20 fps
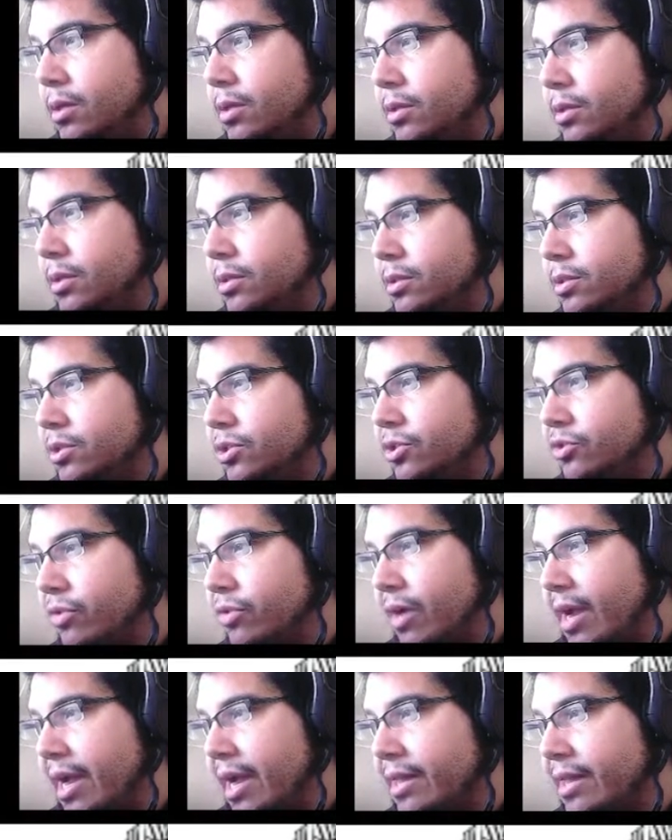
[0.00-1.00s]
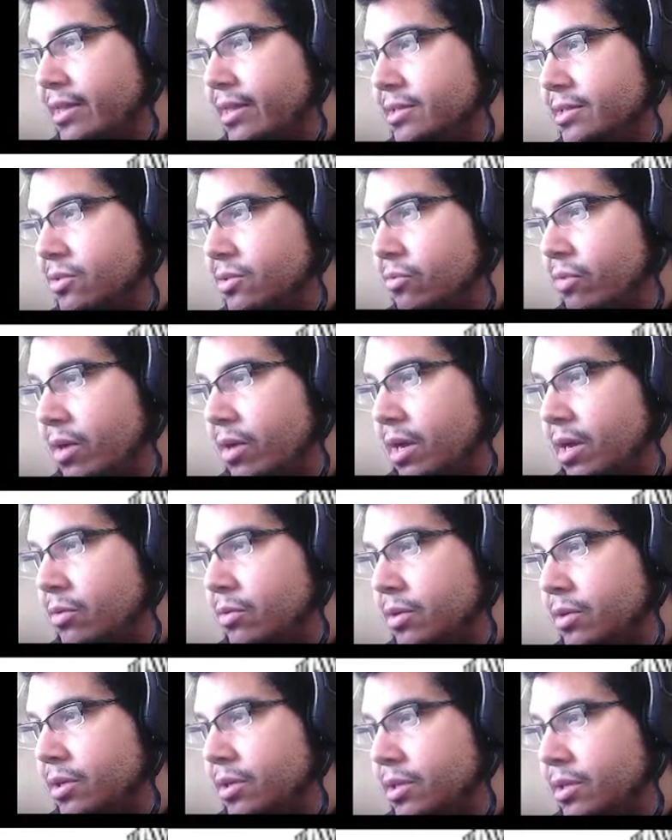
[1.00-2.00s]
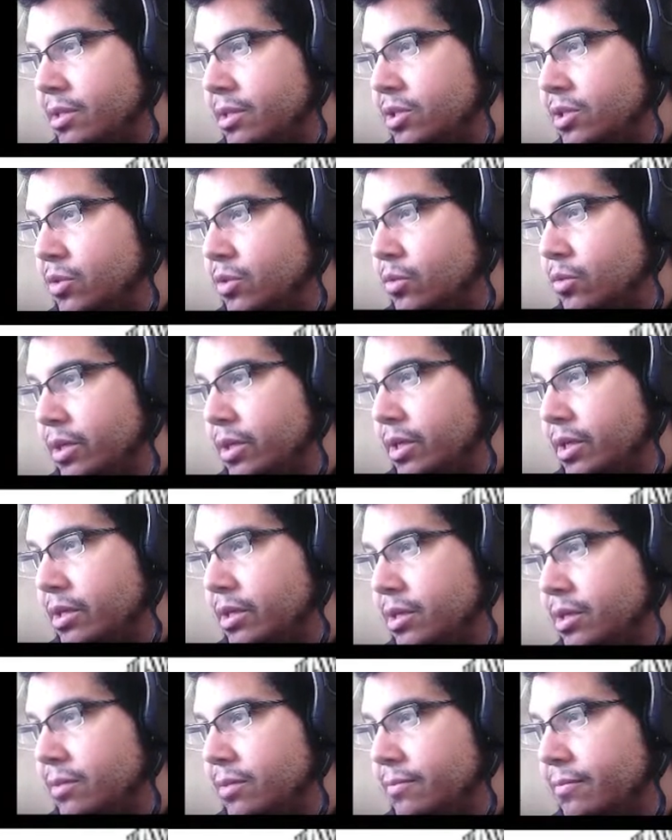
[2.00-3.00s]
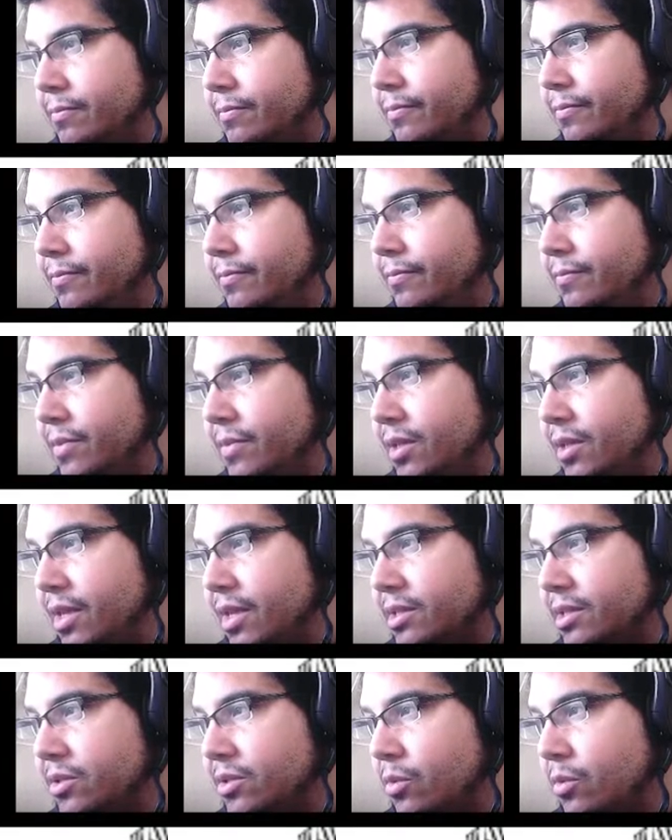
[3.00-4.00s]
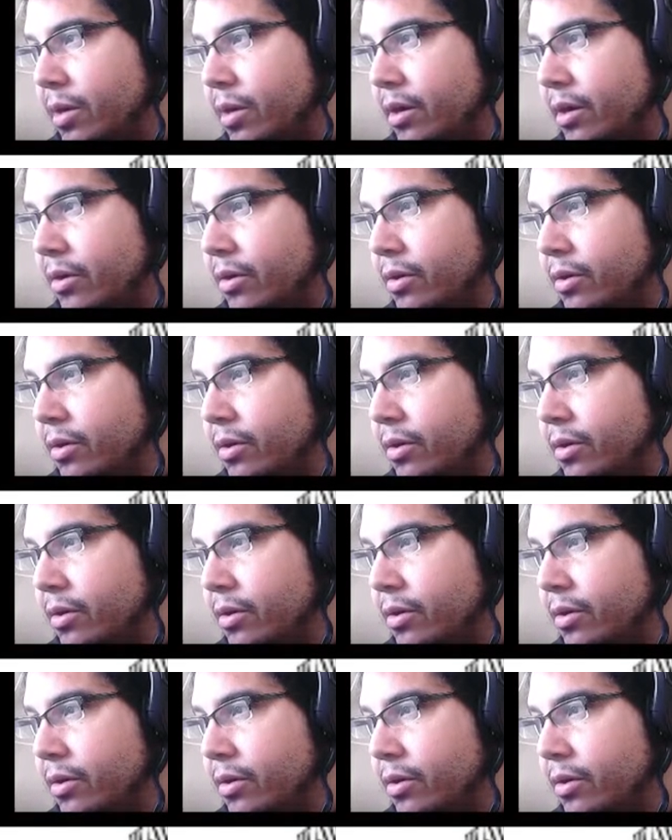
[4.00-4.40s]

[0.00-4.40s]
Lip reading: Just drag this around until it gets to where